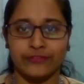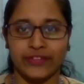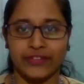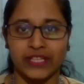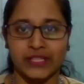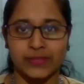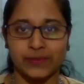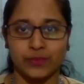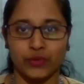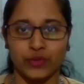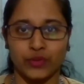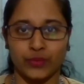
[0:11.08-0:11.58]
the
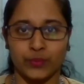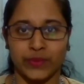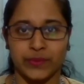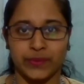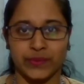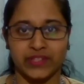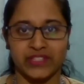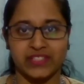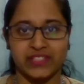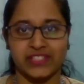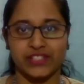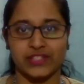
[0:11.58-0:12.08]
Facebook
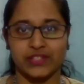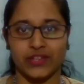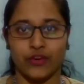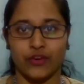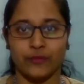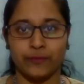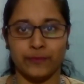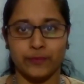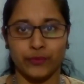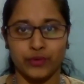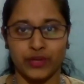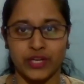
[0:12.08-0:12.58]
viewers
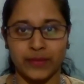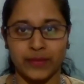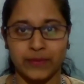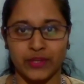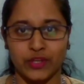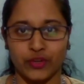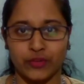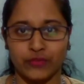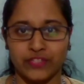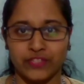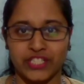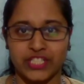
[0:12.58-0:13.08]
of Eco
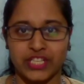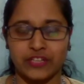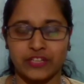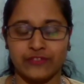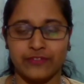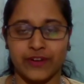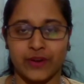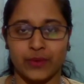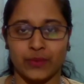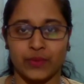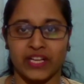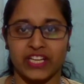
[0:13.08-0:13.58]

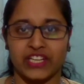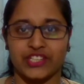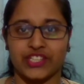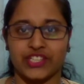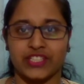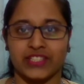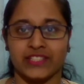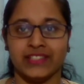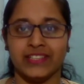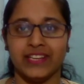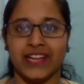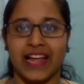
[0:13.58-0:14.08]
Ecovision
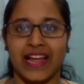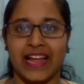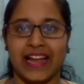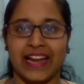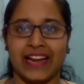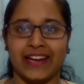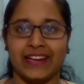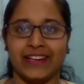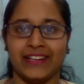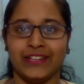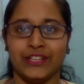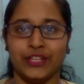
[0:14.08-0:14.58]
Foundation
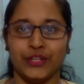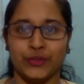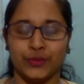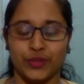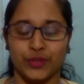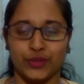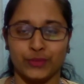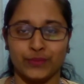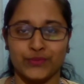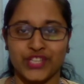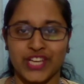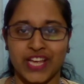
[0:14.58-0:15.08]
and
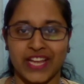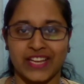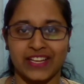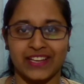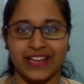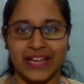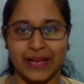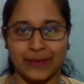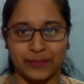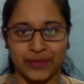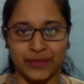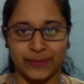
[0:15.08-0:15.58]
YouTube
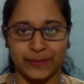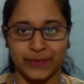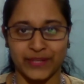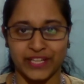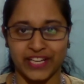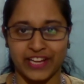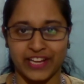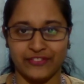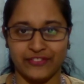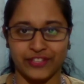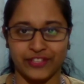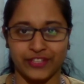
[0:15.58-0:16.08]
channel Apala
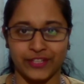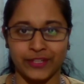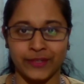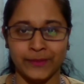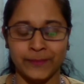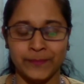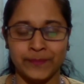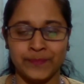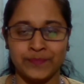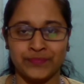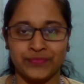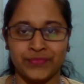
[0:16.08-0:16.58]
Paryavaran.
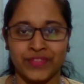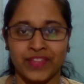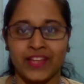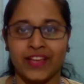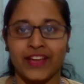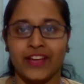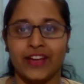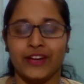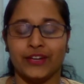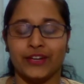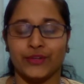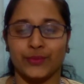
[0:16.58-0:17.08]

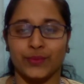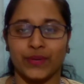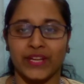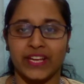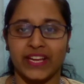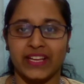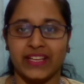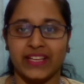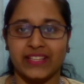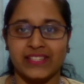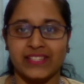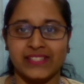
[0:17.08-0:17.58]

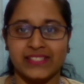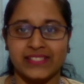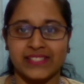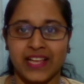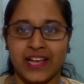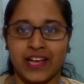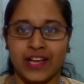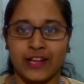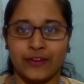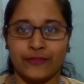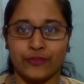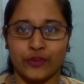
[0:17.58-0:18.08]
Today is
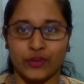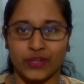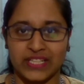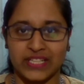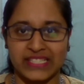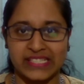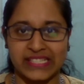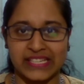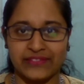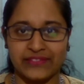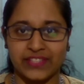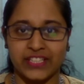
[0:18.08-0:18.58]
our
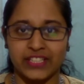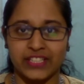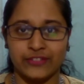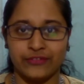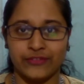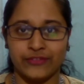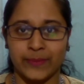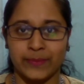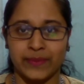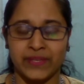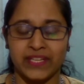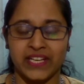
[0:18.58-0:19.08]

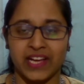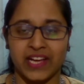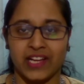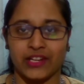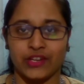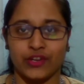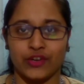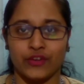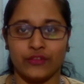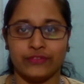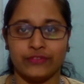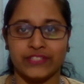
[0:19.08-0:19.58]
47th
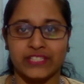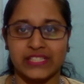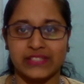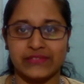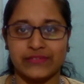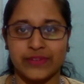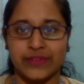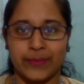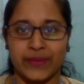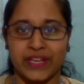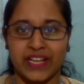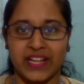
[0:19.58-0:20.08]
webinar of
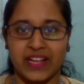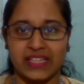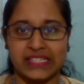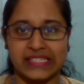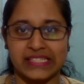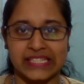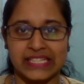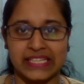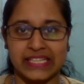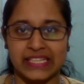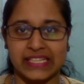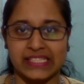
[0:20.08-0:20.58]
this webinar
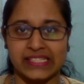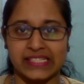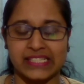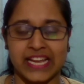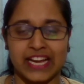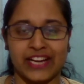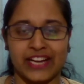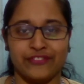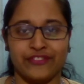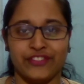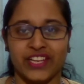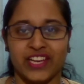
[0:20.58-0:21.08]
series,
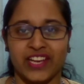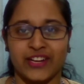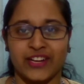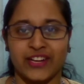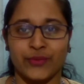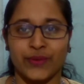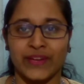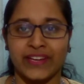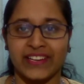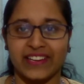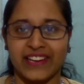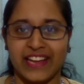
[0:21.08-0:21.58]
and we are
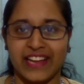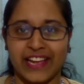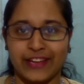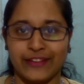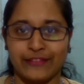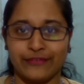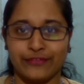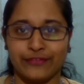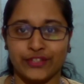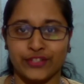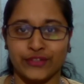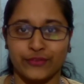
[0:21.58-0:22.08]
going
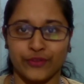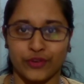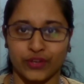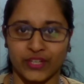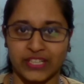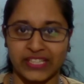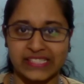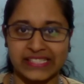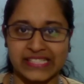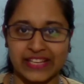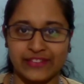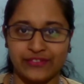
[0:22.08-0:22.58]
live for the
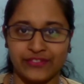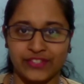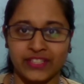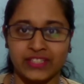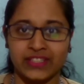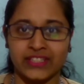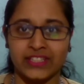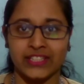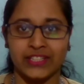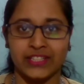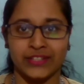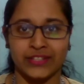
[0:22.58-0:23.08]

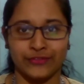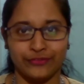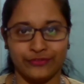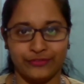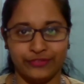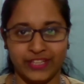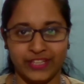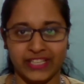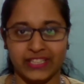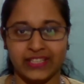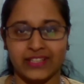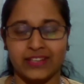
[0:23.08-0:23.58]
47th
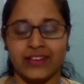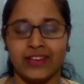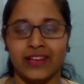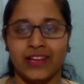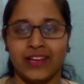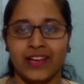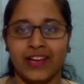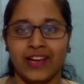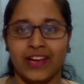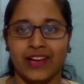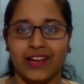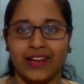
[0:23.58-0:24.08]
week
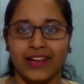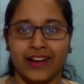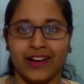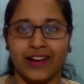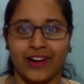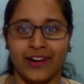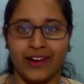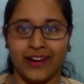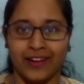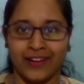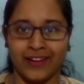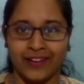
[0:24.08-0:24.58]

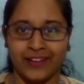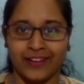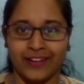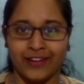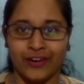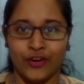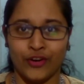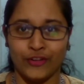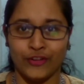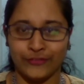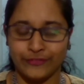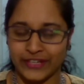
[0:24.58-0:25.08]

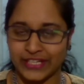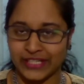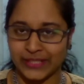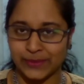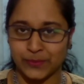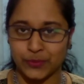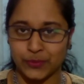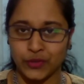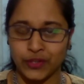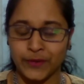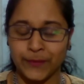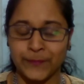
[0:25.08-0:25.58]
uh, on
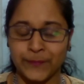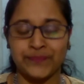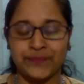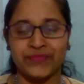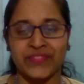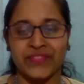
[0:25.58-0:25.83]
Facebook.